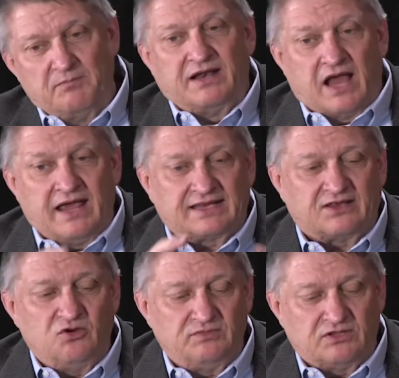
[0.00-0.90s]
But I
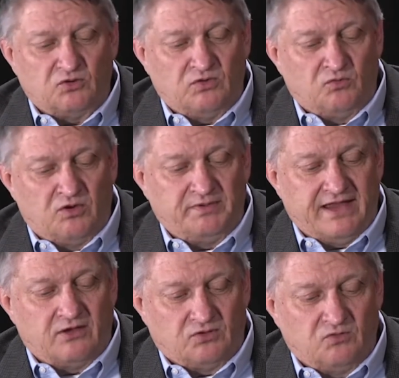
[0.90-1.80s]
assume that
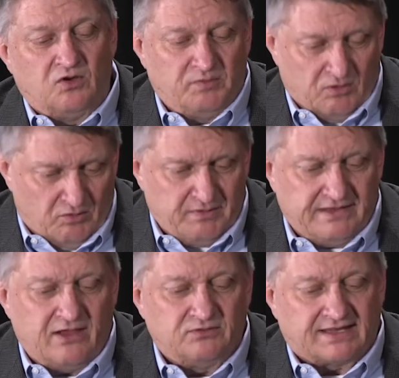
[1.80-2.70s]
we'll
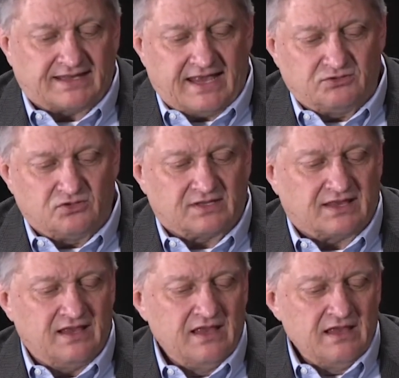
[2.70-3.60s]
be down to
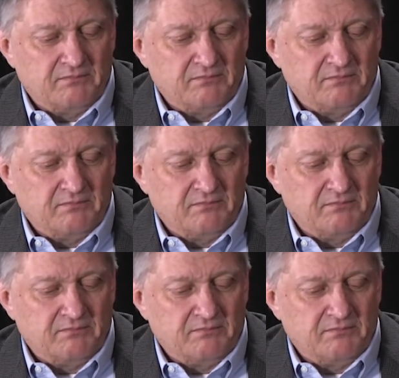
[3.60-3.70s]
Sanders,